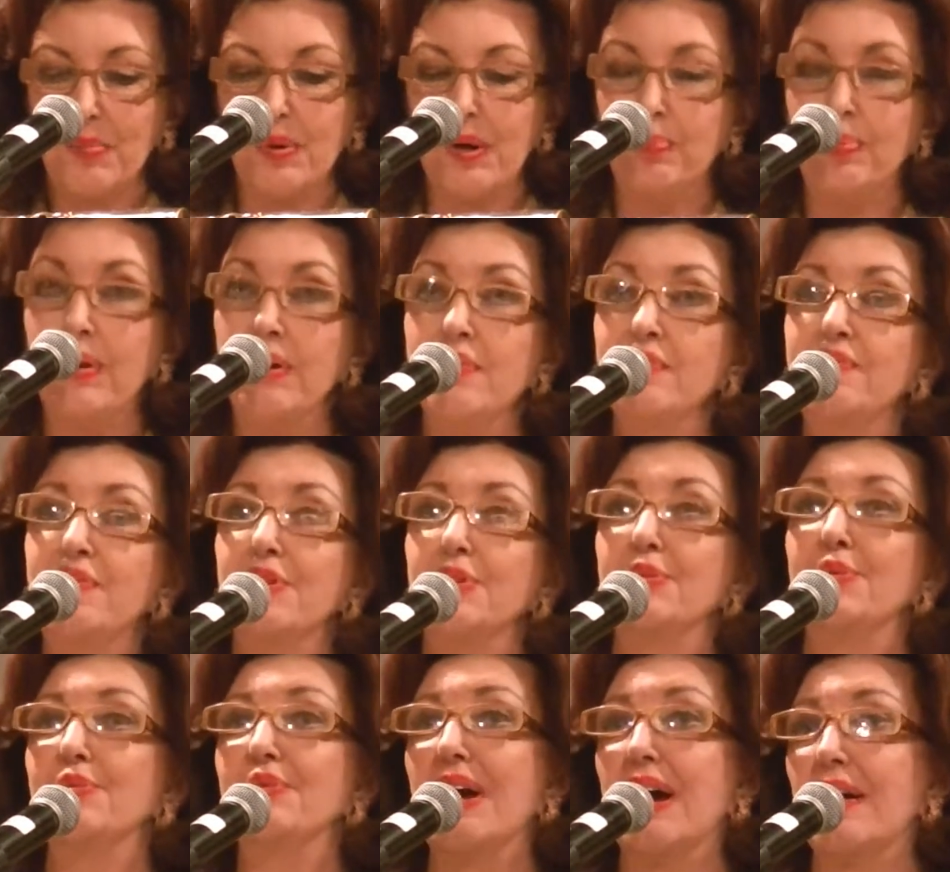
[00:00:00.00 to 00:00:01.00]
Preparing for
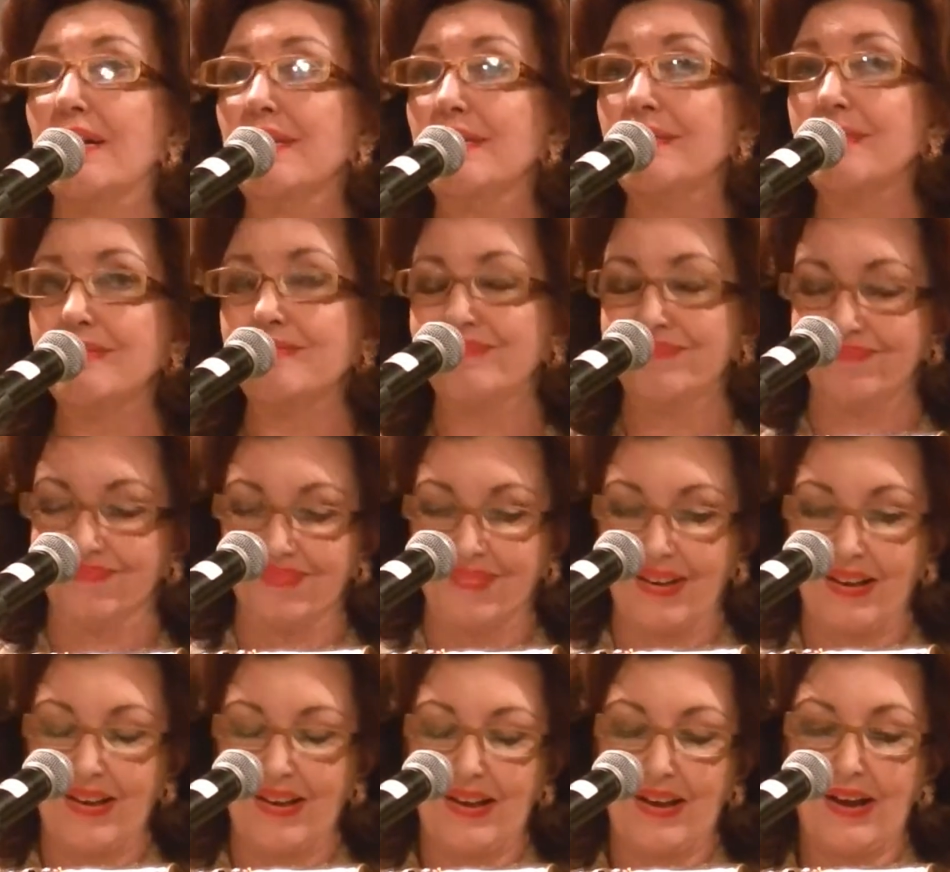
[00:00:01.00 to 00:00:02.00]
tonight,
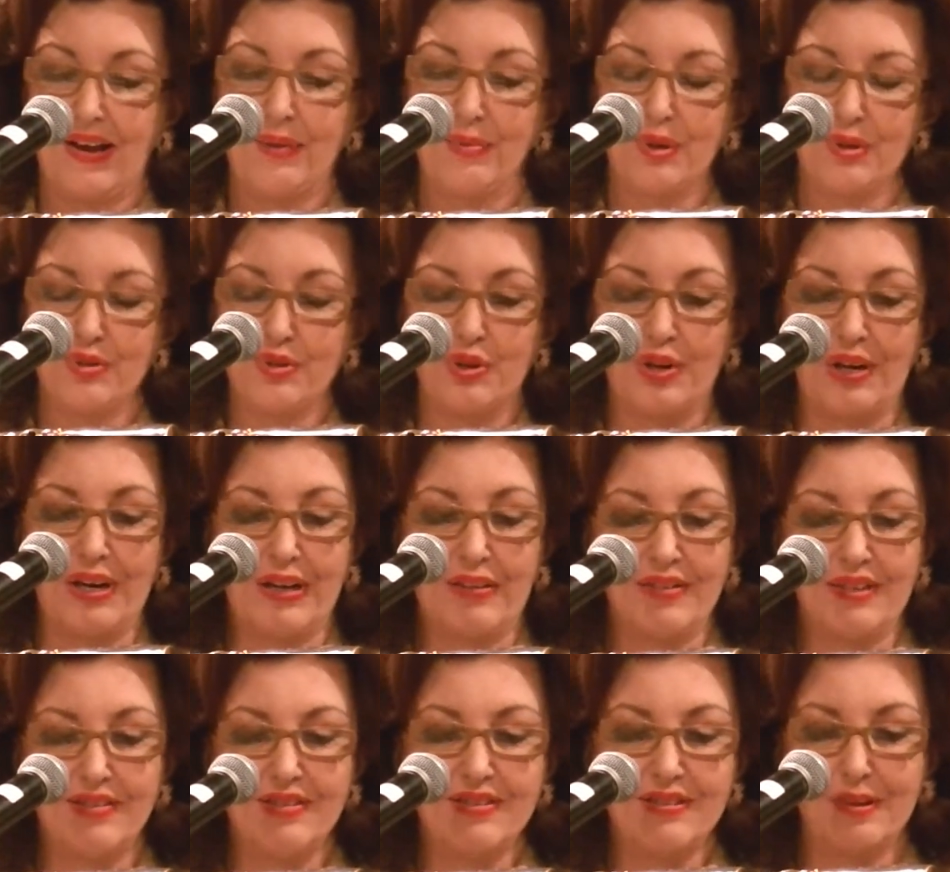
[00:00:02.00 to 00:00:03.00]
I was
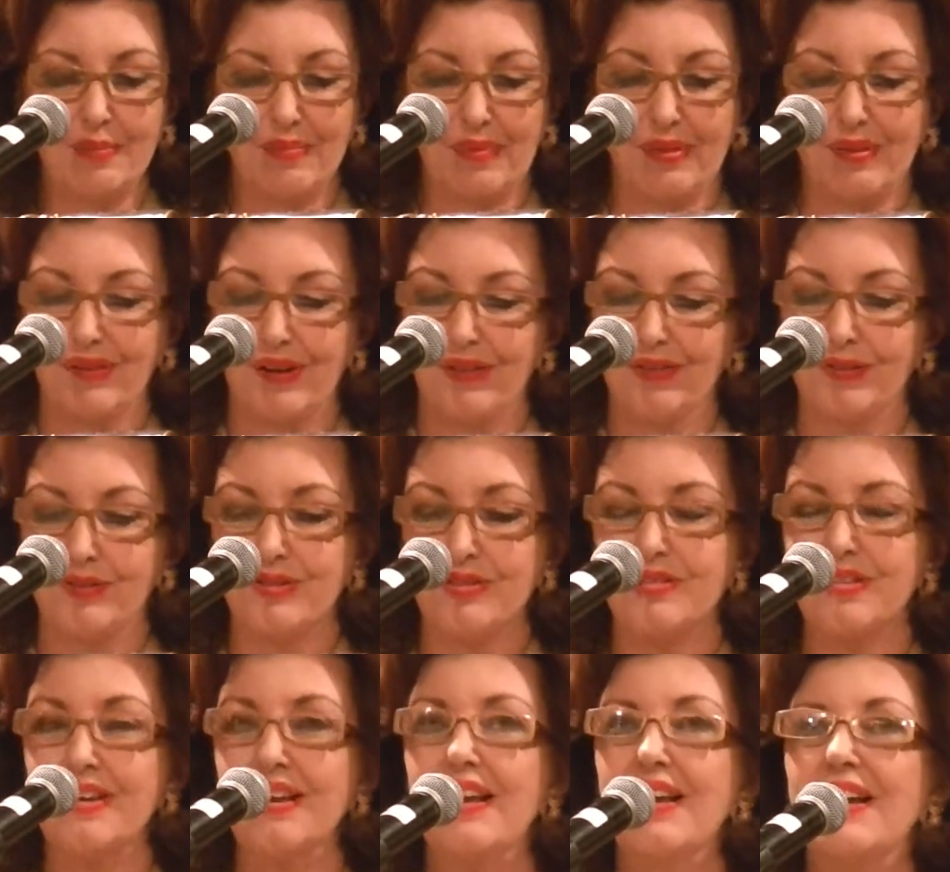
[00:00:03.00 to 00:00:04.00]
collecting some
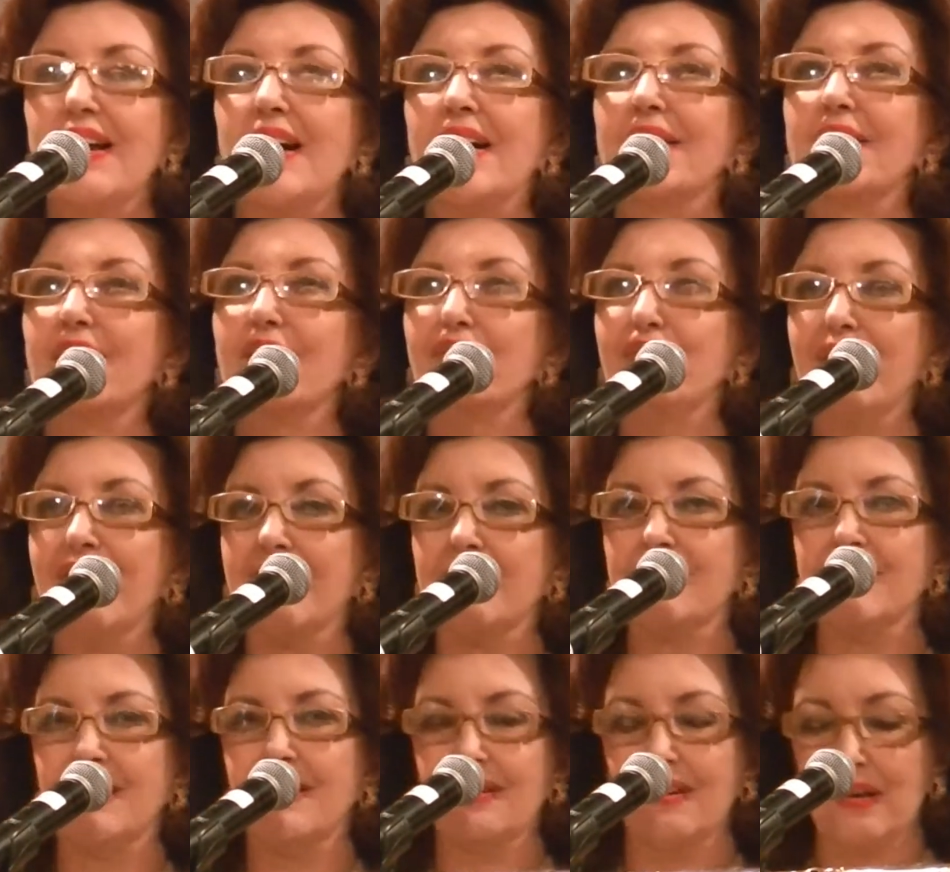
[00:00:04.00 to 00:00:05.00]
thoughts and
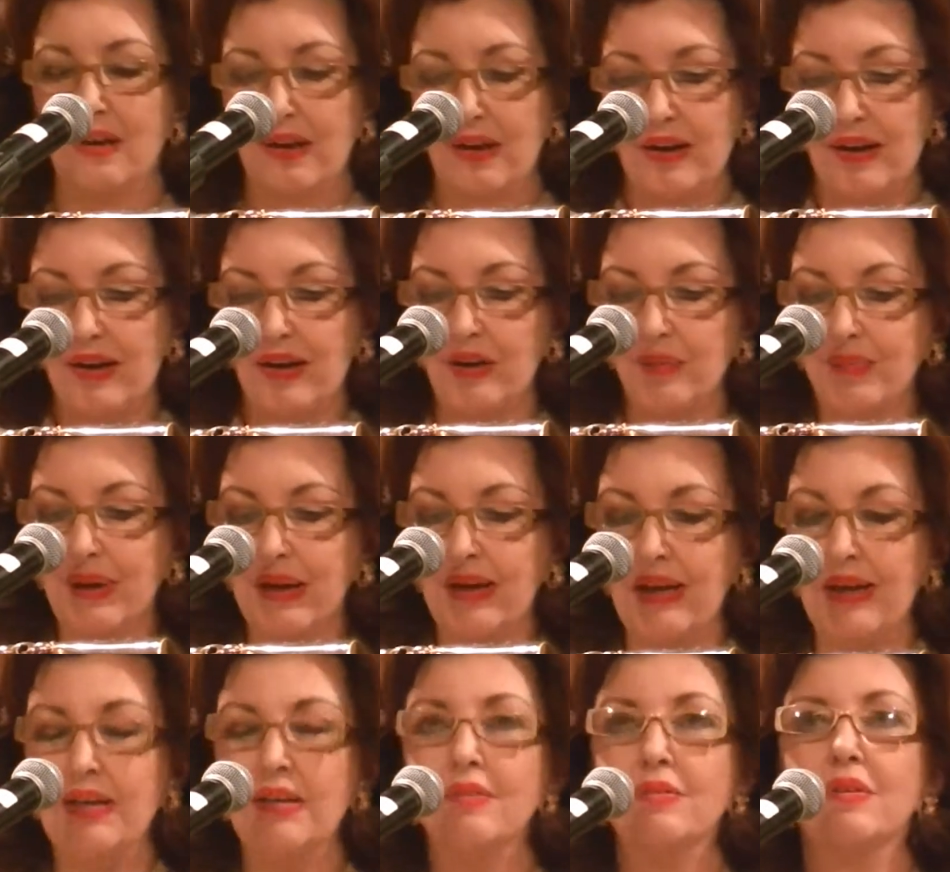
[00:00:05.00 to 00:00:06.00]
reflecting in
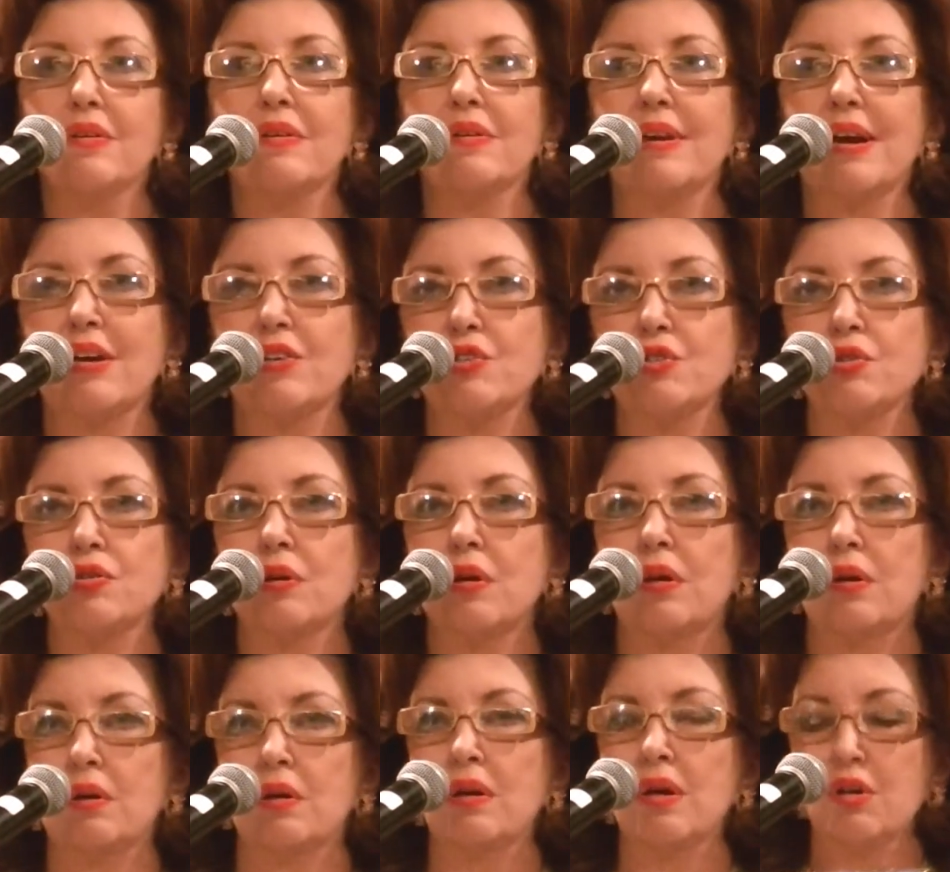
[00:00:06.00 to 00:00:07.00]
my
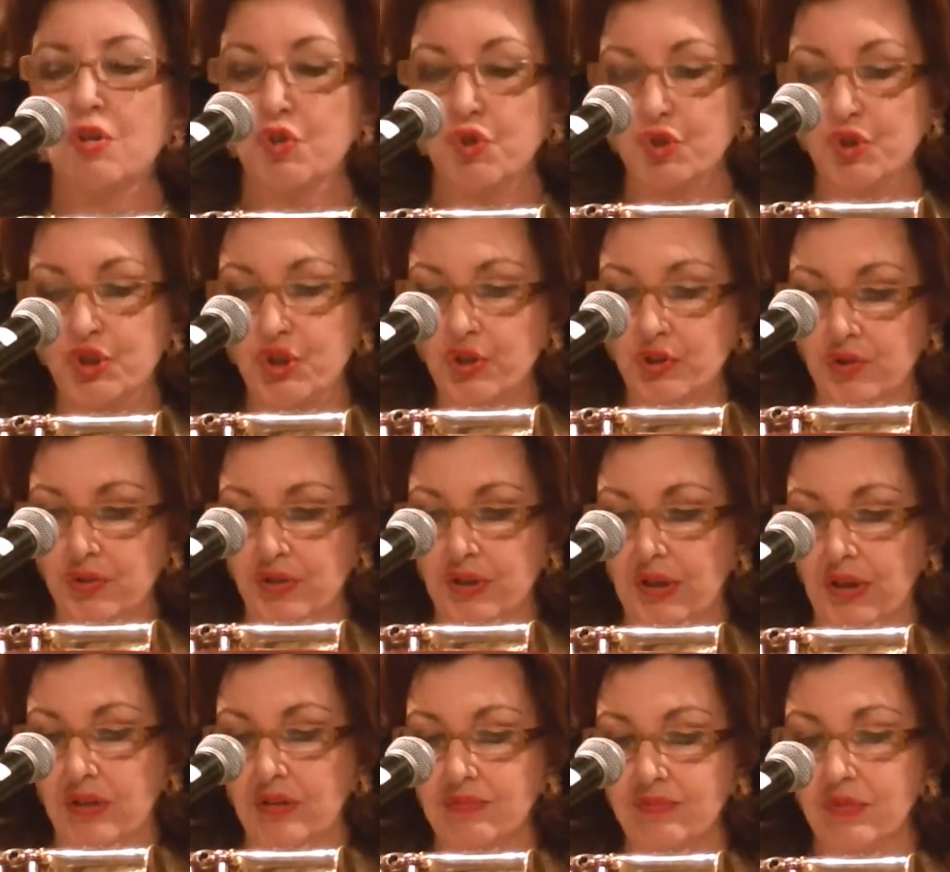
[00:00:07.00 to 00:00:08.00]
international
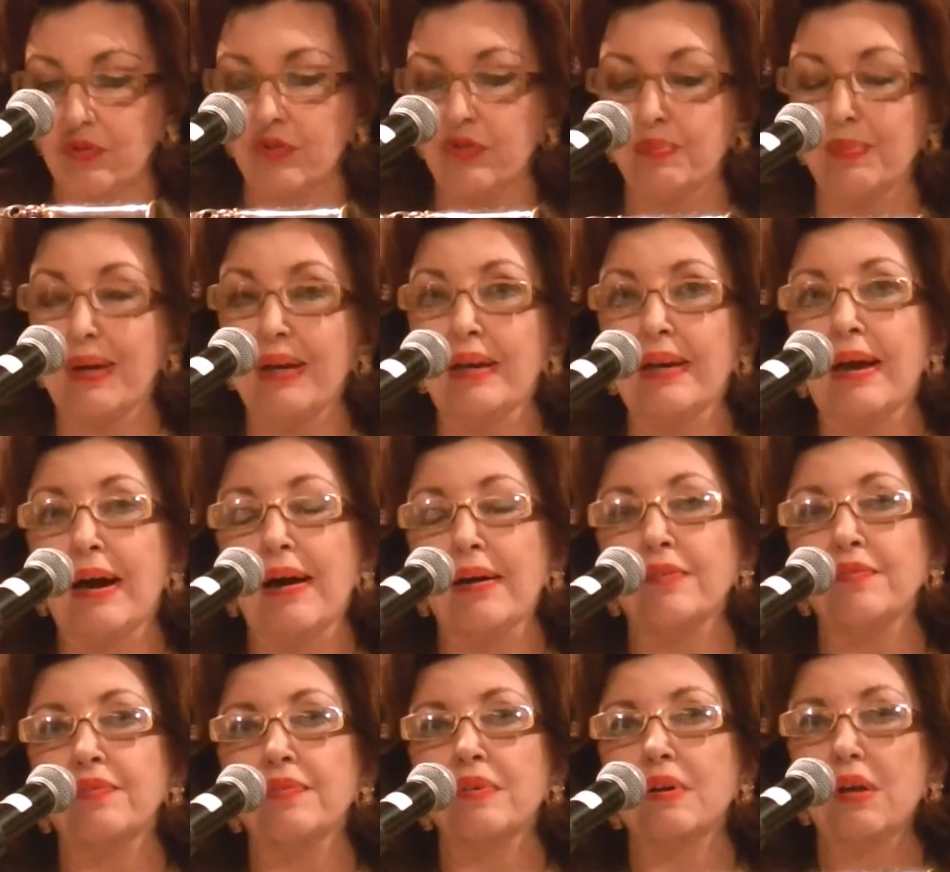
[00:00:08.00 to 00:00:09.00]
journey of my
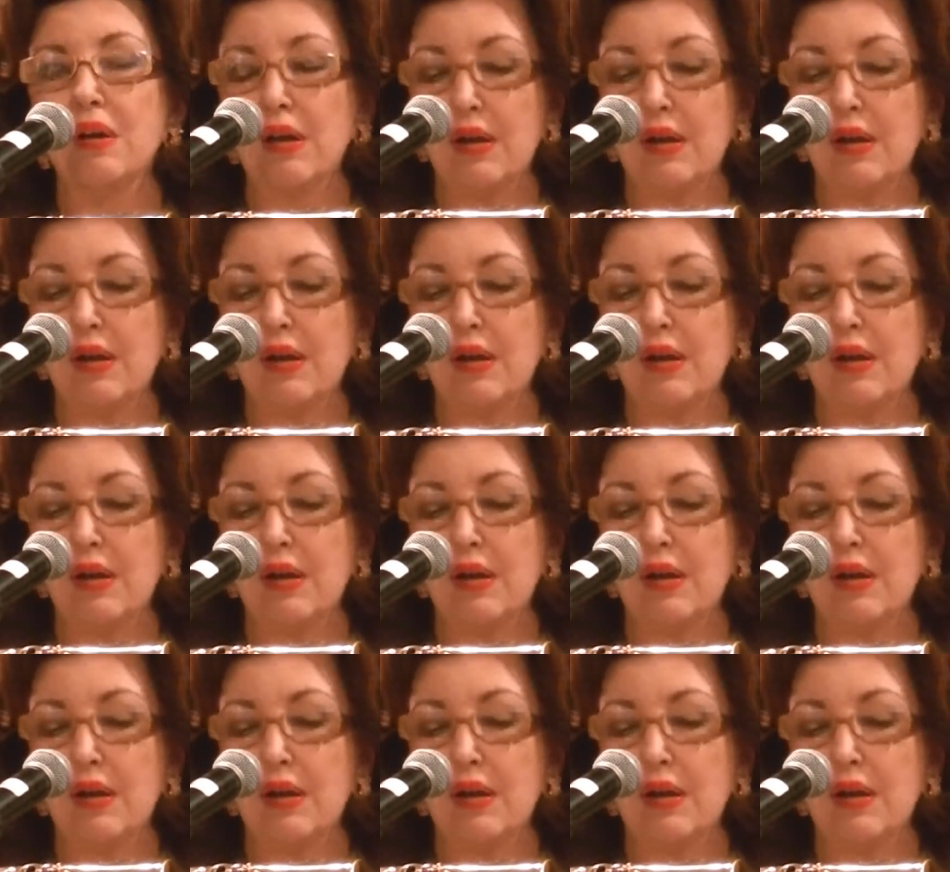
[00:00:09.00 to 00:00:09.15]
life.